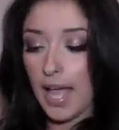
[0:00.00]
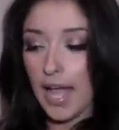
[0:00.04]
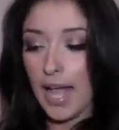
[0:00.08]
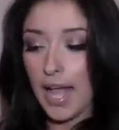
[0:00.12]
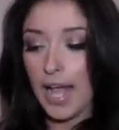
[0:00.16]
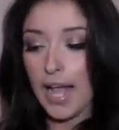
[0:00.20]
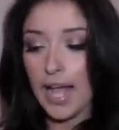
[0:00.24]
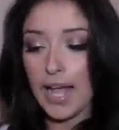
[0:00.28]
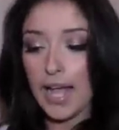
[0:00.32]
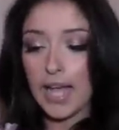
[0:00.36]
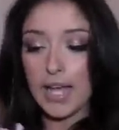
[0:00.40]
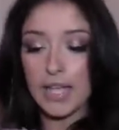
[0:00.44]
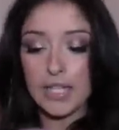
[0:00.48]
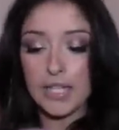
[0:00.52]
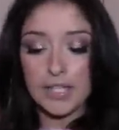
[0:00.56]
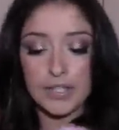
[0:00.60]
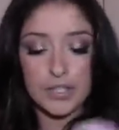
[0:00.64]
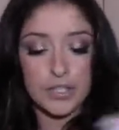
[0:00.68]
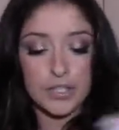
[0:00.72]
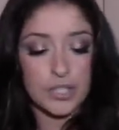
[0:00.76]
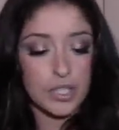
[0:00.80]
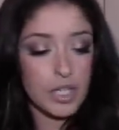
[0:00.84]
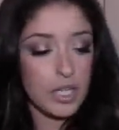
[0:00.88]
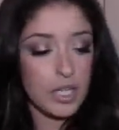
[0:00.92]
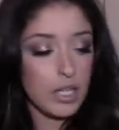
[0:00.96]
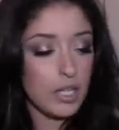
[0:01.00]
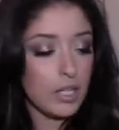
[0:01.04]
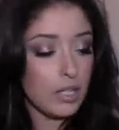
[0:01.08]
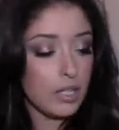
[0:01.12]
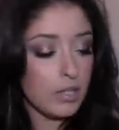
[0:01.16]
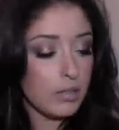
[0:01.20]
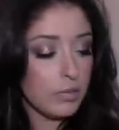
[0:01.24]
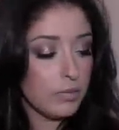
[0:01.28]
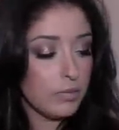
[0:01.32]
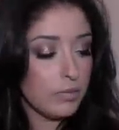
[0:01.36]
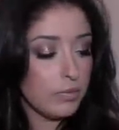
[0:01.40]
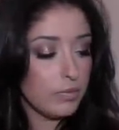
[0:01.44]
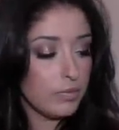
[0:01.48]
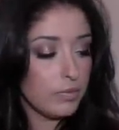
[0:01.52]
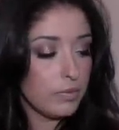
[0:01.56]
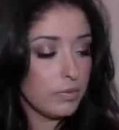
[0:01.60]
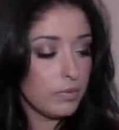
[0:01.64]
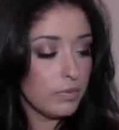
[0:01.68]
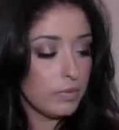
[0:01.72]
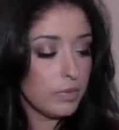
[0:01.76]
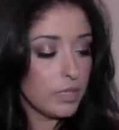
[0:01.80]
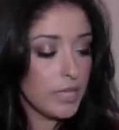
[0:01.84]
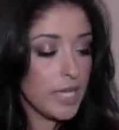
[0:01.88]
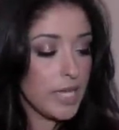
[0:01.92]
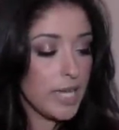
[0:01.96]
and uh,
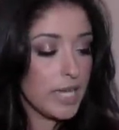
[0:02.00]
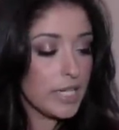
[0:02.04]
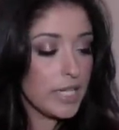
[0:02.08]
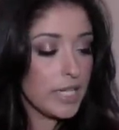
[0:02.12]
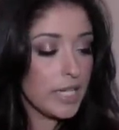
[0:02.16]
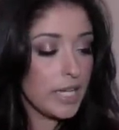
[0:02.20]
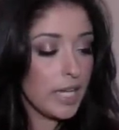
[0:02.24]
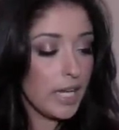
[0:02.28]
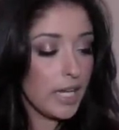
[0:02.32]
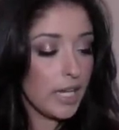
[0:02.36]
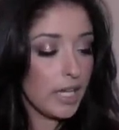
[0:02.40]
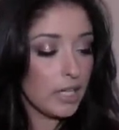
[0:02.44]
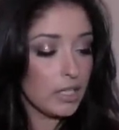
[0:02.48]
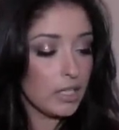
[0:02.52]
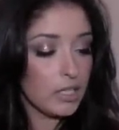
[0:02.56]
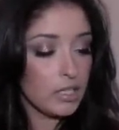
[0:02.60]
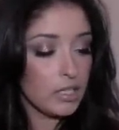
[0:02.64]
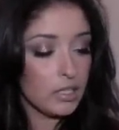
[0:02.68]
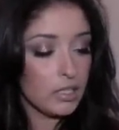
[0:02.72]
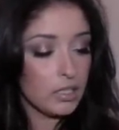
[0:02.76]
candy cane.